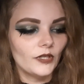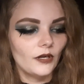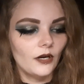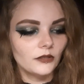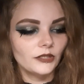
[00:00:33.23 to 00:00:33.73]

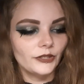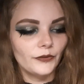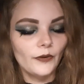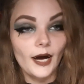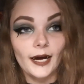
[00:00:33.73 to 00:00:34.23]

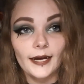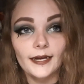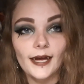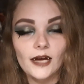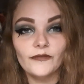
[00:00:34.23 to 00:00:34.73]
Also, I
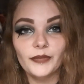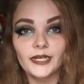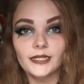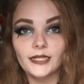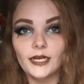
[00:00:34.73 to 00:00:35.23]
have
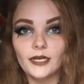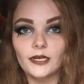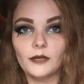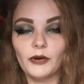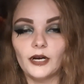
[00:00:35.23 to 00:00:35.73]
been taking
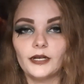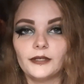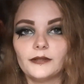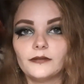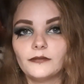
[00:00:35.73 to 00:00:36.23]

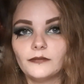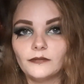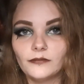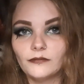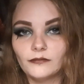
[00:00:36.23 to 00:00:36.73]
upon
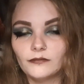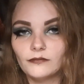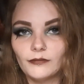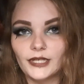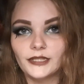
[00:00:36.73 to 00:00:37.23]

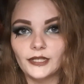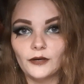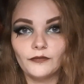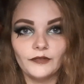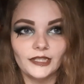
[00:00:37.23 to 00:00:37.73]

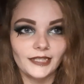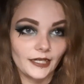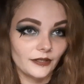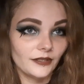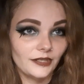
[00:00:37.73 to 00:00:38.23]
myself
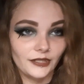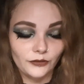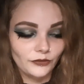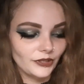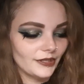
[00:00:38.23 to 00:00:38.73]
to
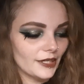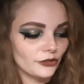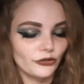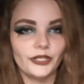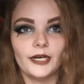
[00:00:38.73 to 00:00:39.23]
use this
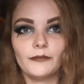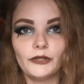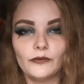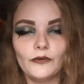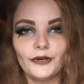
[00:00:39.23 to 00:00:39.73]
extra time
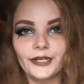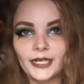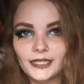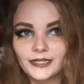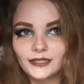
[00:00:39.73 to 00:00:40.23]
to
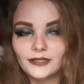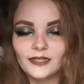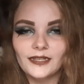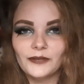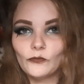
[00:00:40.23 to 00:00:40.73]
organize
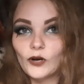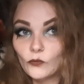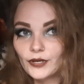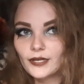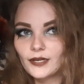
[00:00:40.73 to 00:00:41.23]
what
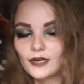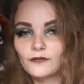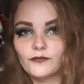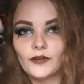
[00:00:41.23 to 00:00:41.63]
we have